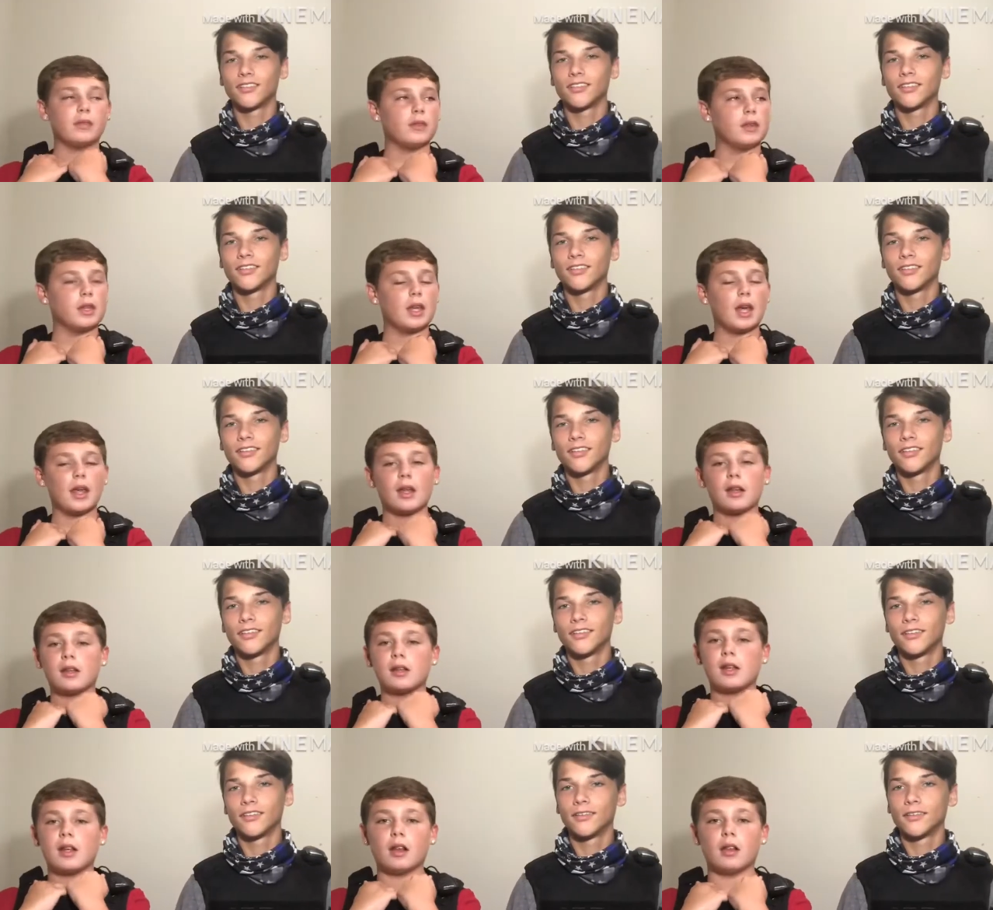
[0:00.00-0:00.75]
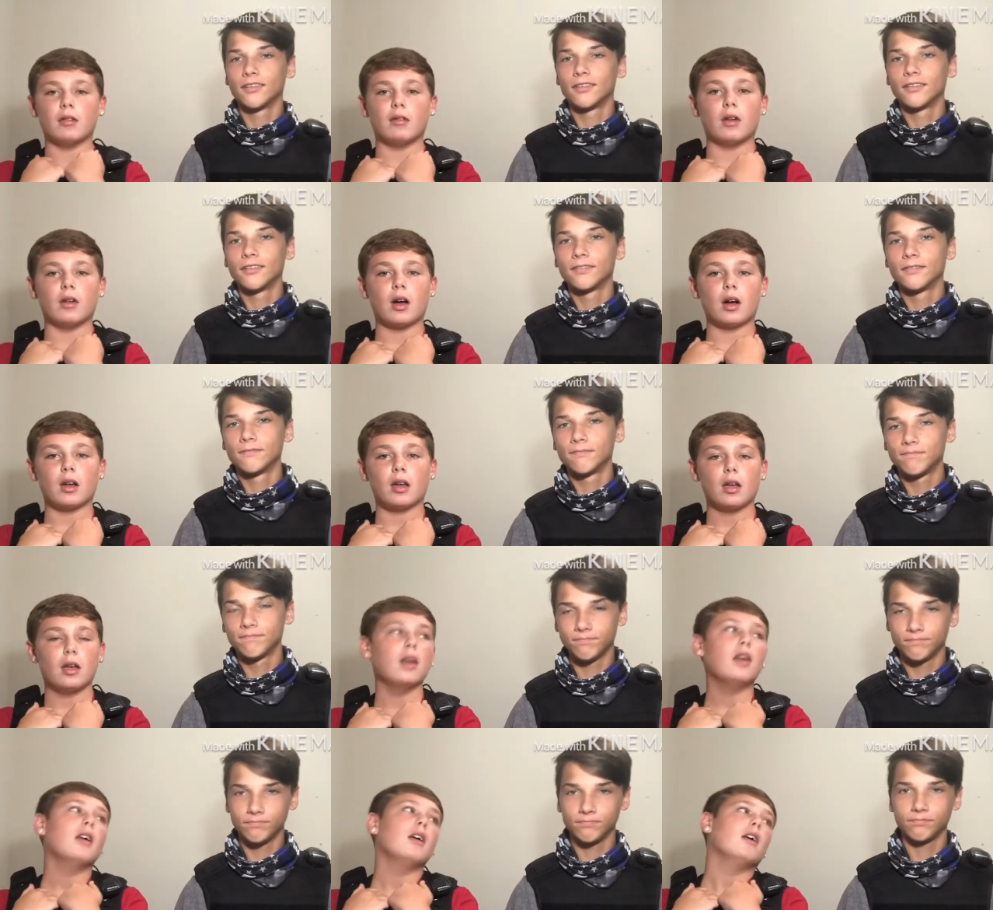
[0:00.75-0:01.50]
Speaker 1: Yeah, that's the end of the vlog.
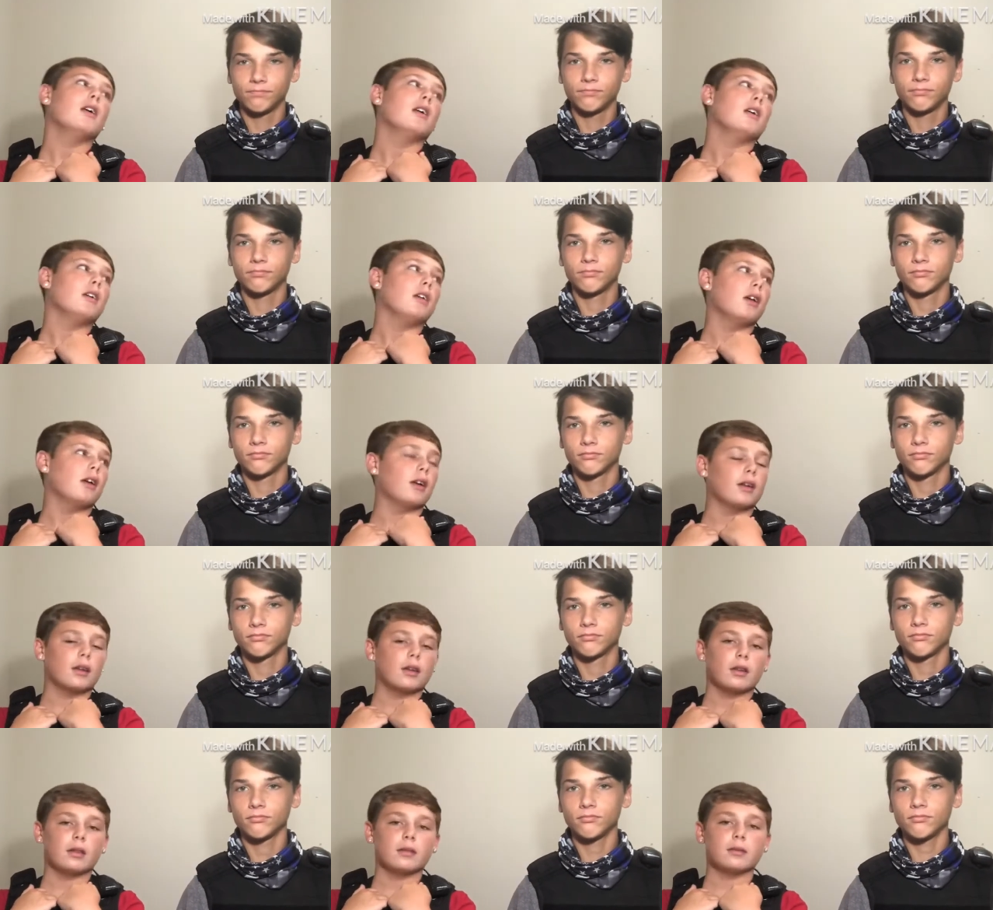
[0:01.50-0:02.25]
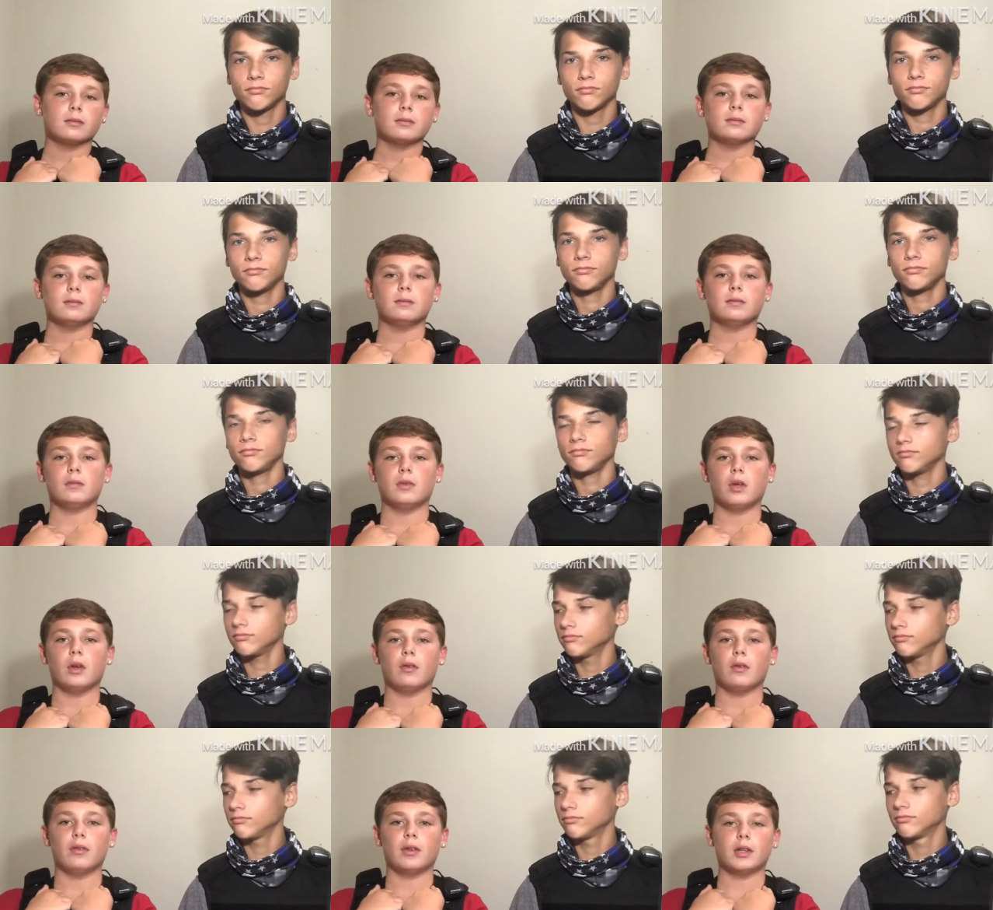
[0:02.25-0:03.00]
You know, you
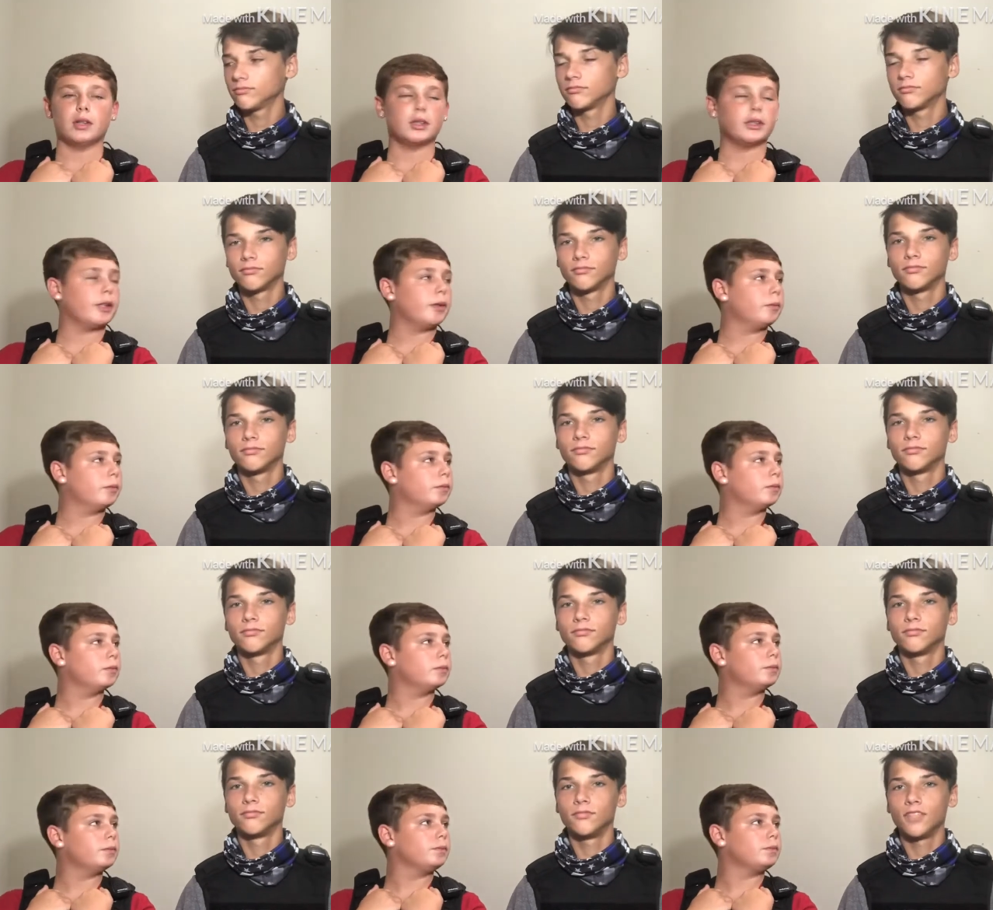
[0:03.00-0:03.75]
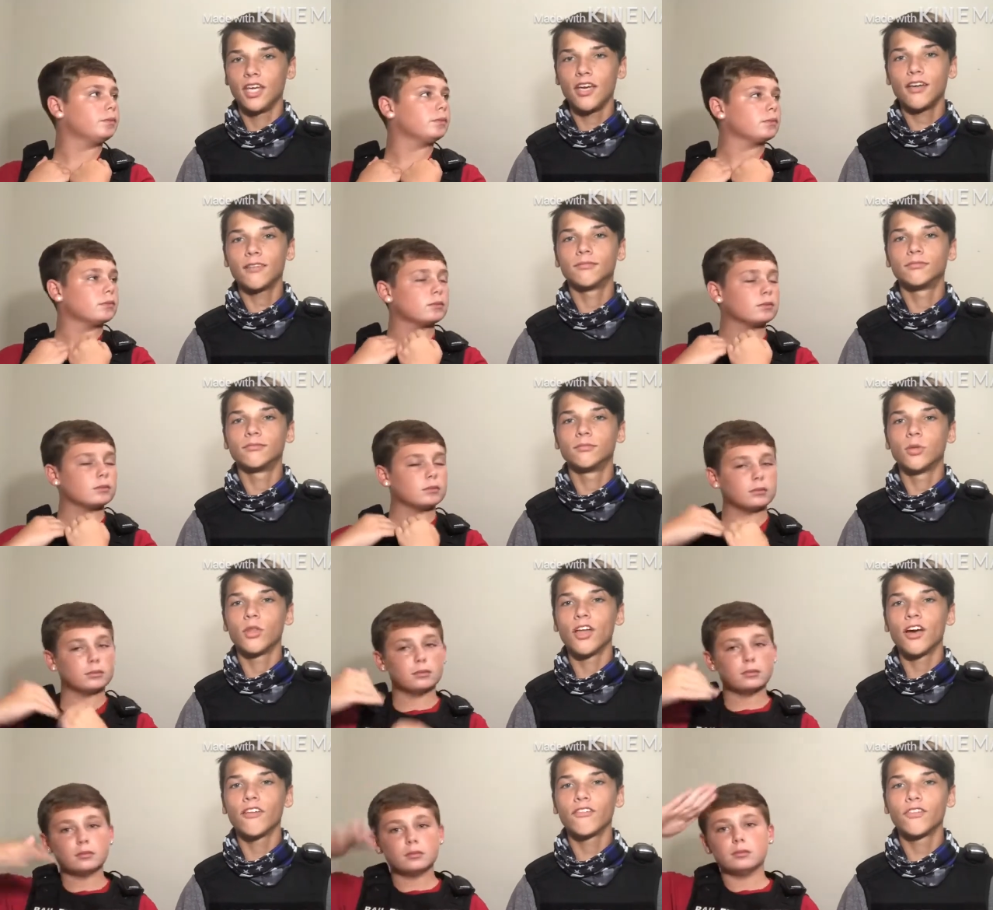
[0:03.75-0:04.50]
want to finish it up? Yeah.
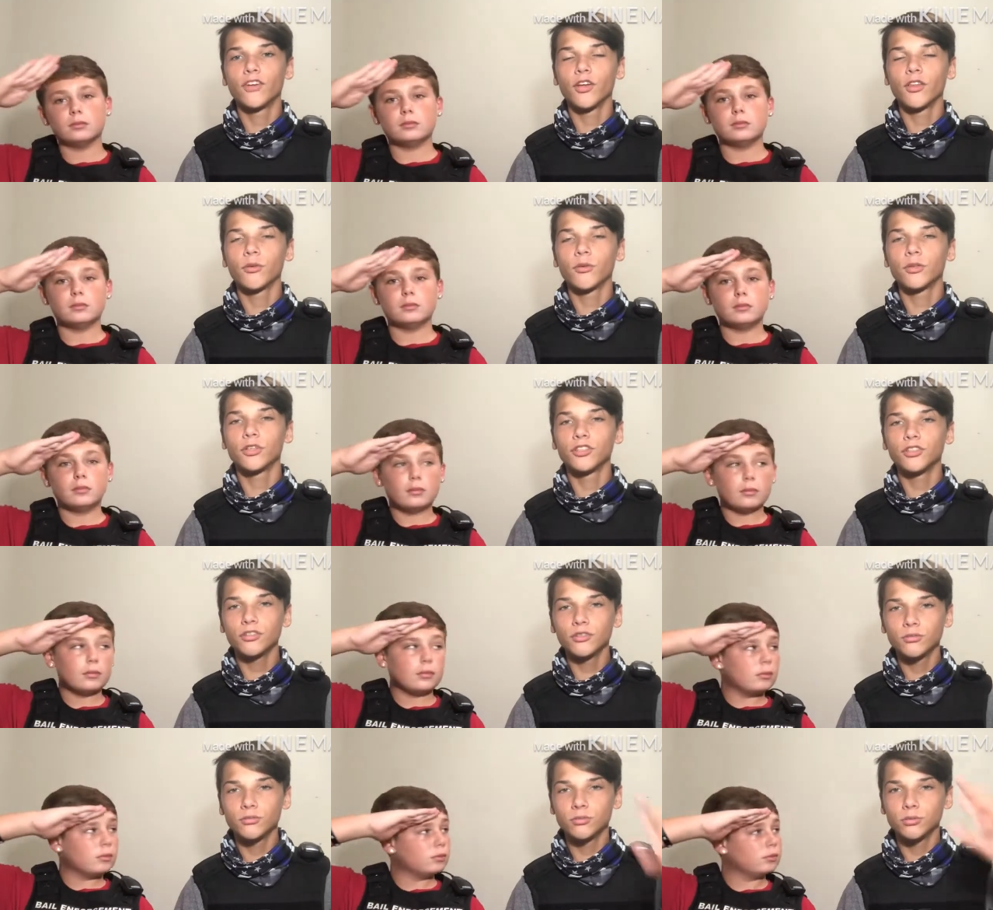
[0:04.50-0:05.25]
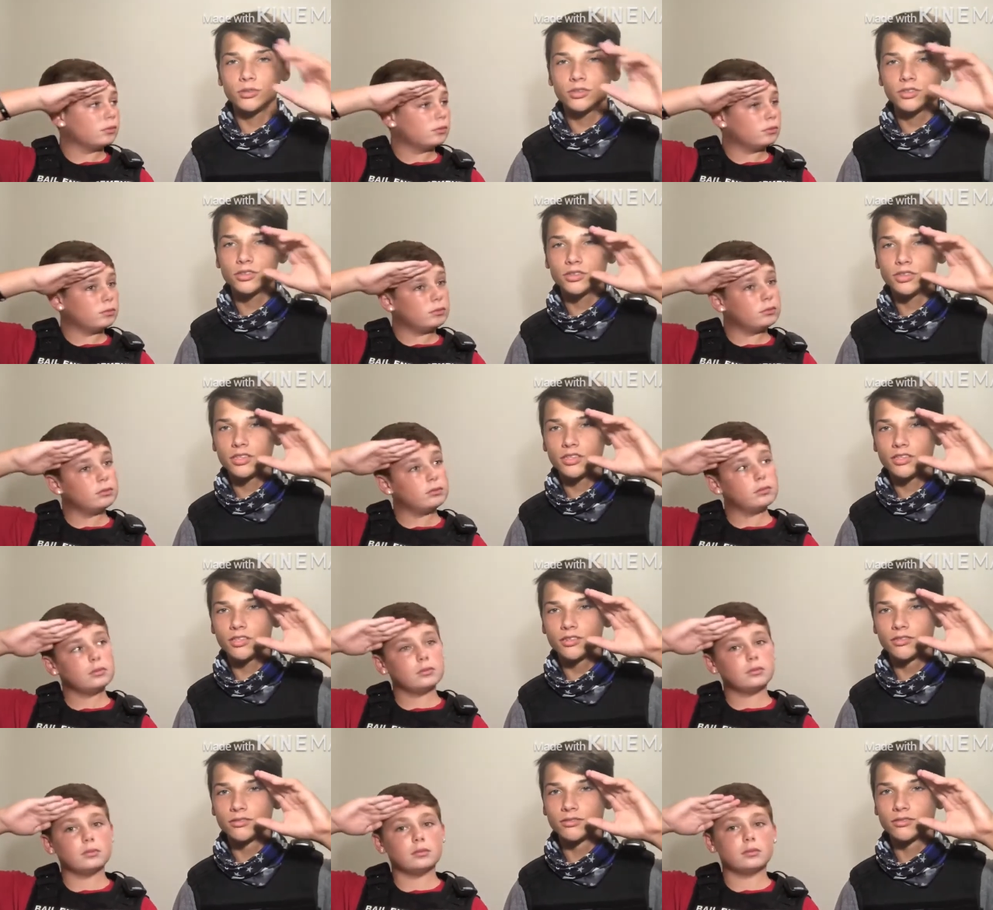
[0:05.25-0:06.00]
Speaker 2: Without further ado, we'll see
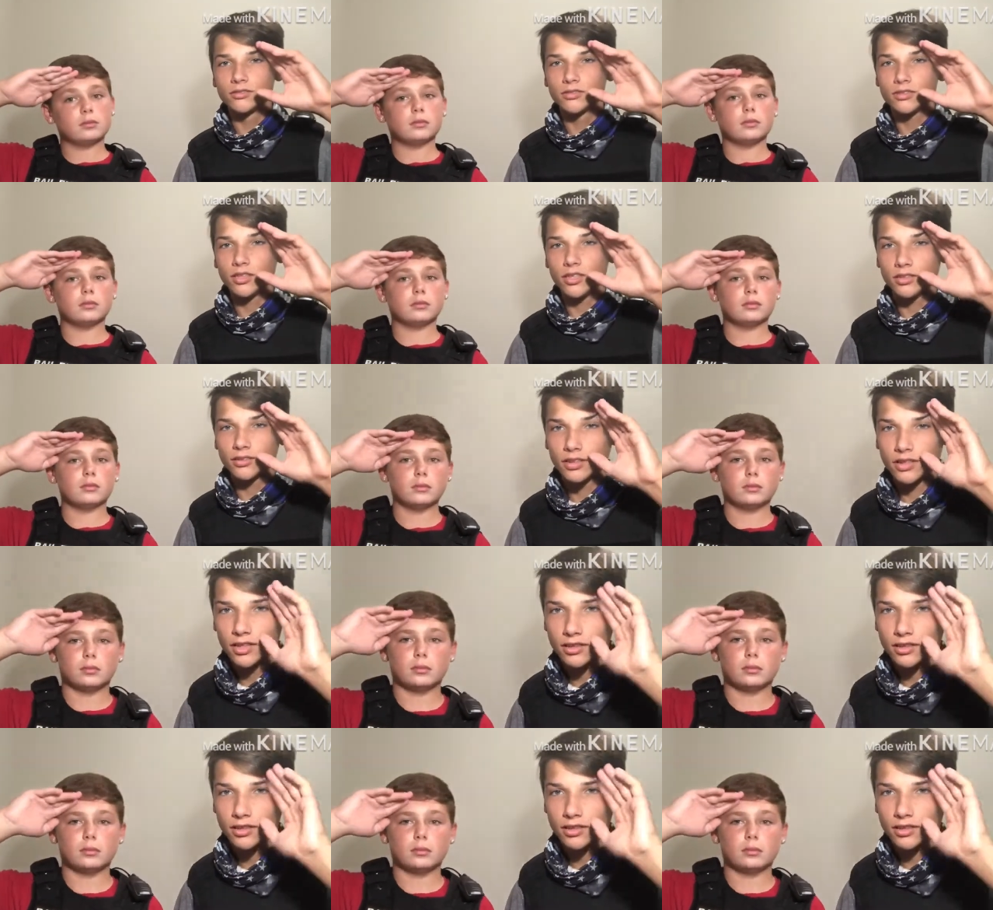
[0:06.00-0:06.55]
you on the